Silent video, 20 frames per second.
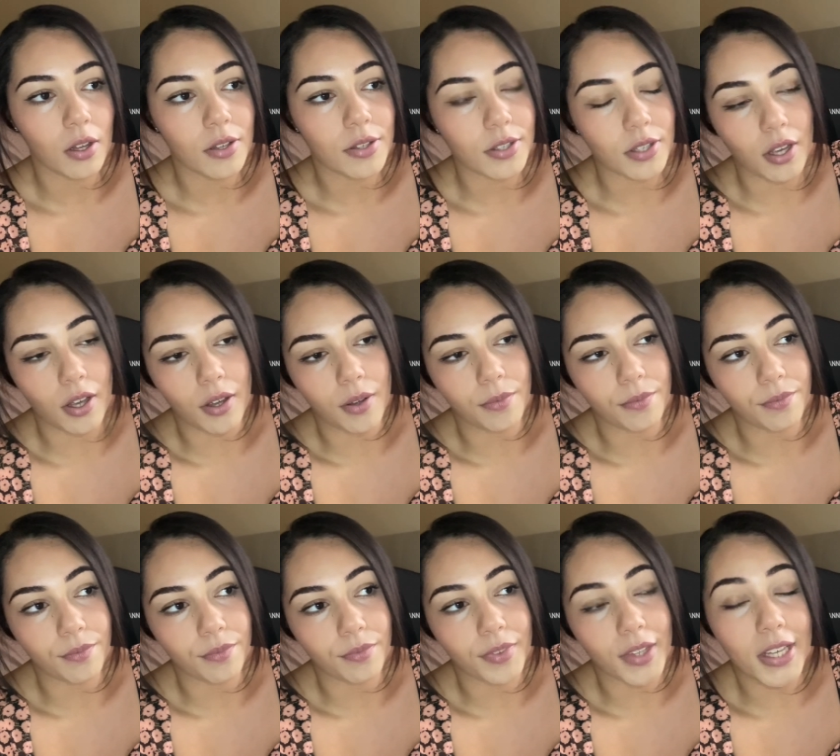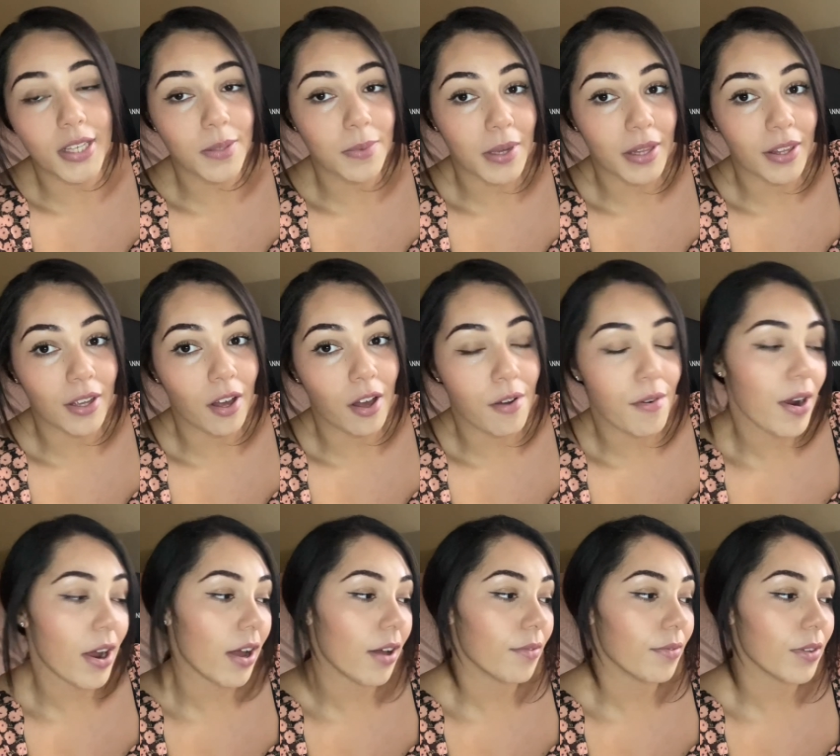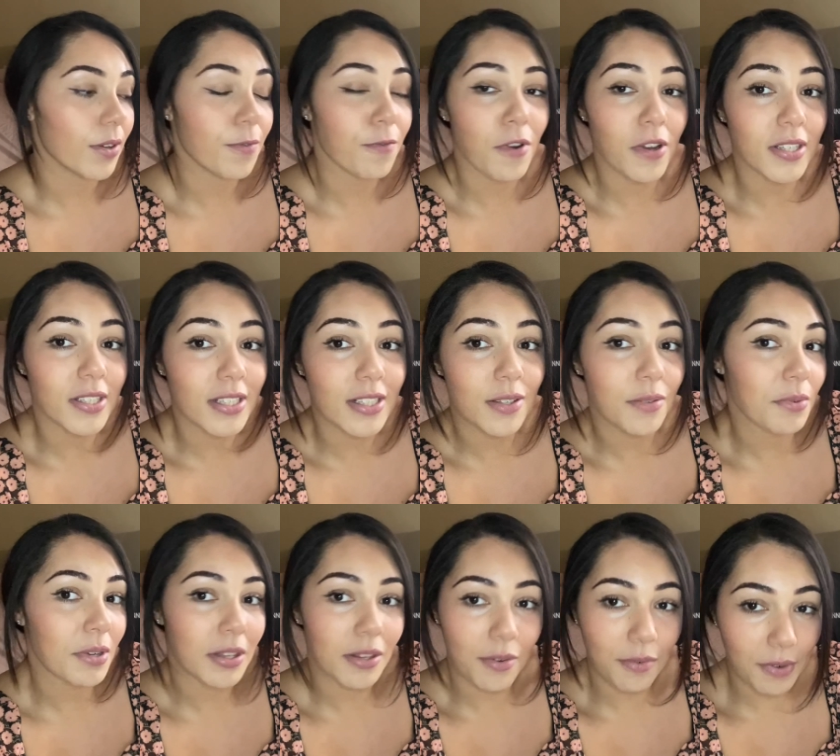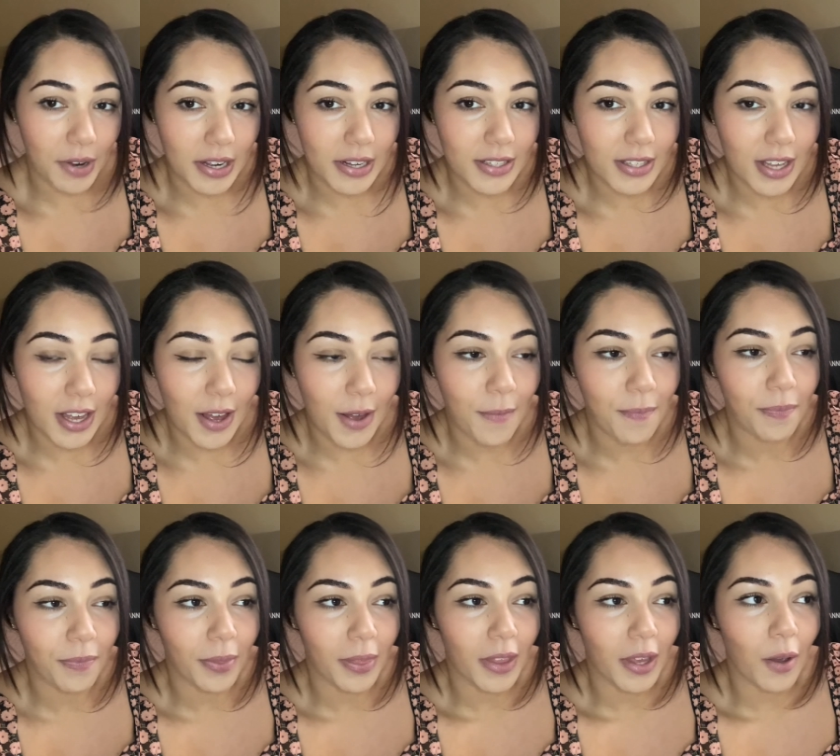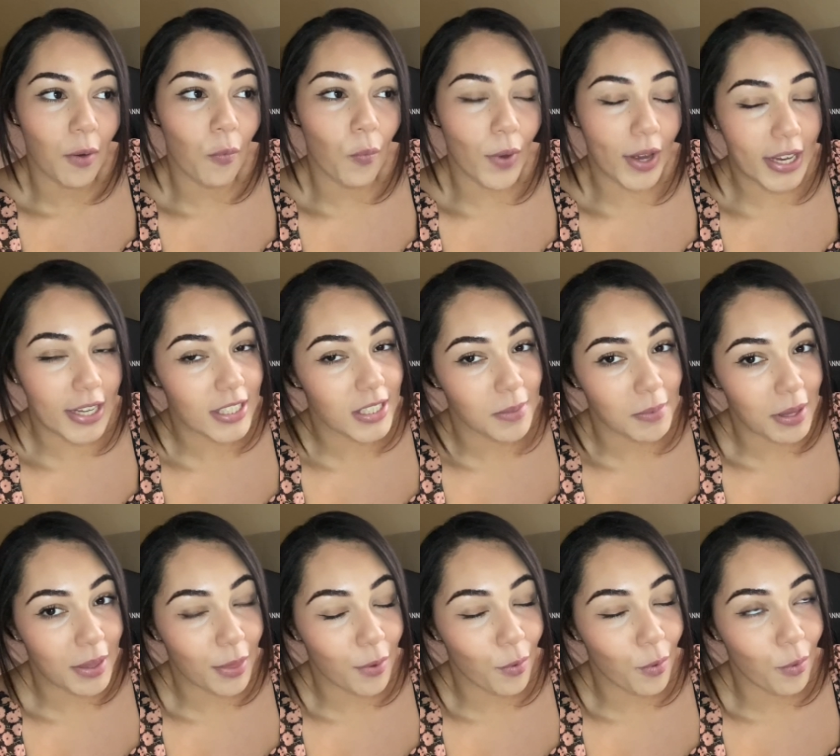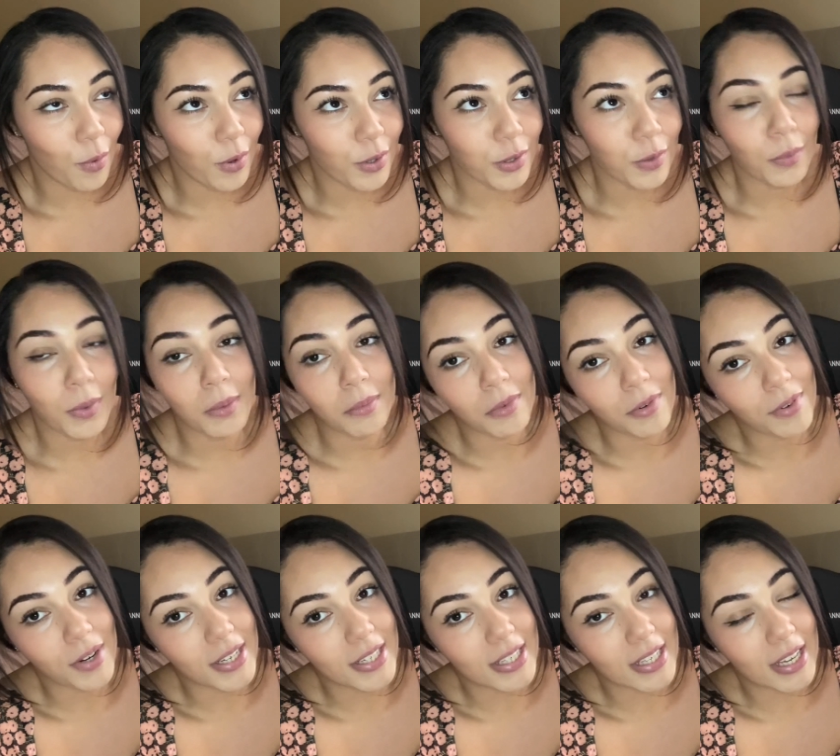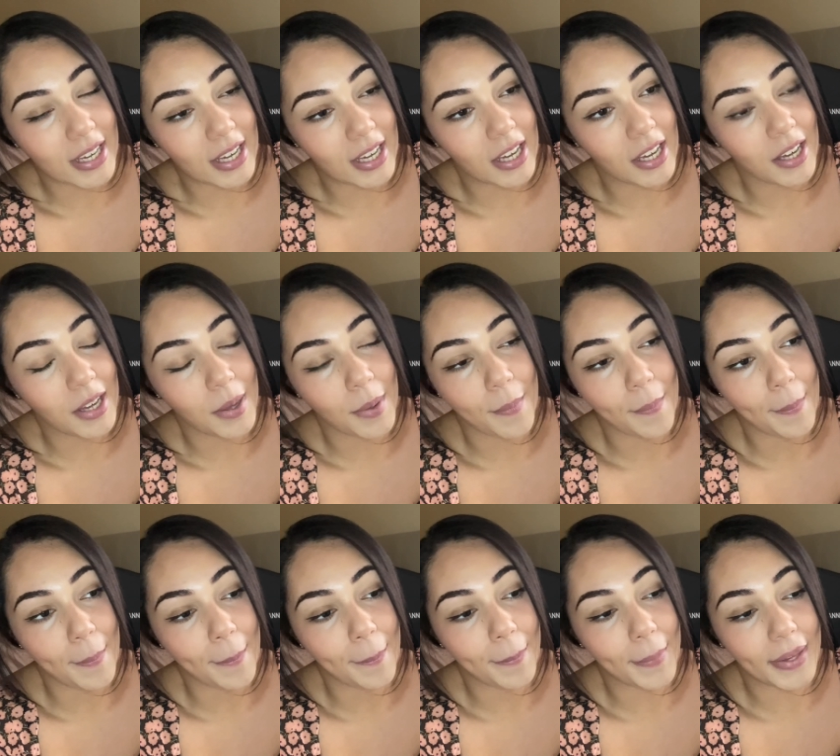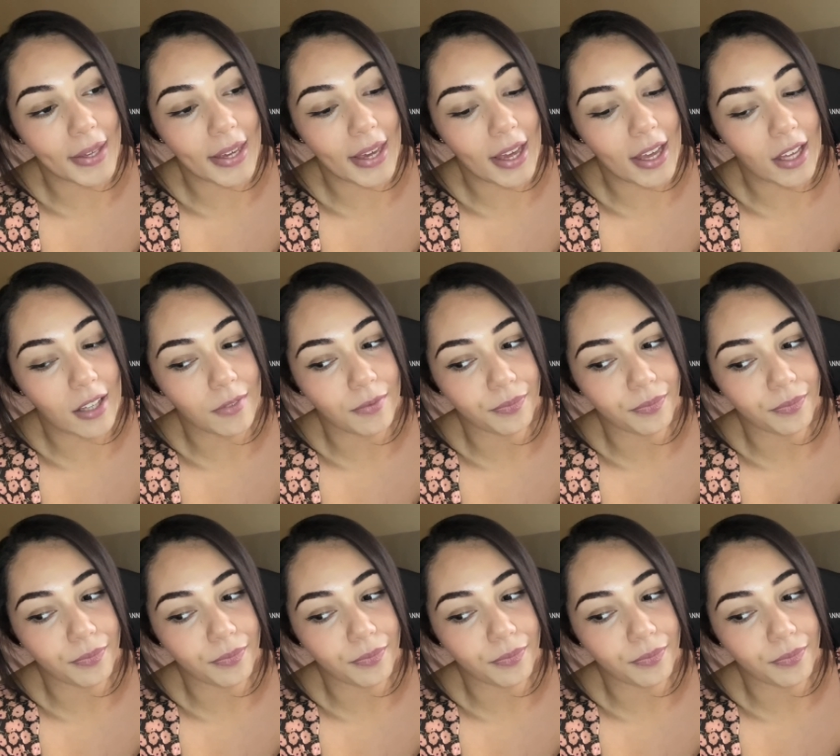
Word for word: So that's where they are at. The Frosties are in the freezer, waiting to be thawed when we're ready. But yeah.